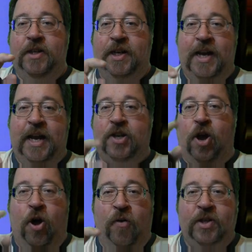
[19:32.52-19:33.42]
connect
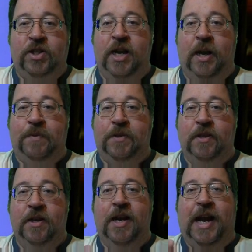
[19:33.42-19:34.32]
all the chips
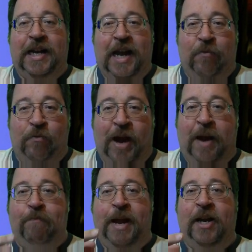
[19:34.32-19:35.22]
and not
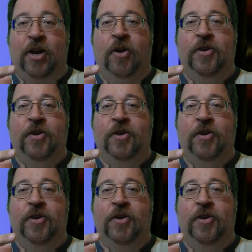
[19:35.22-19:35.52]
wrap back onto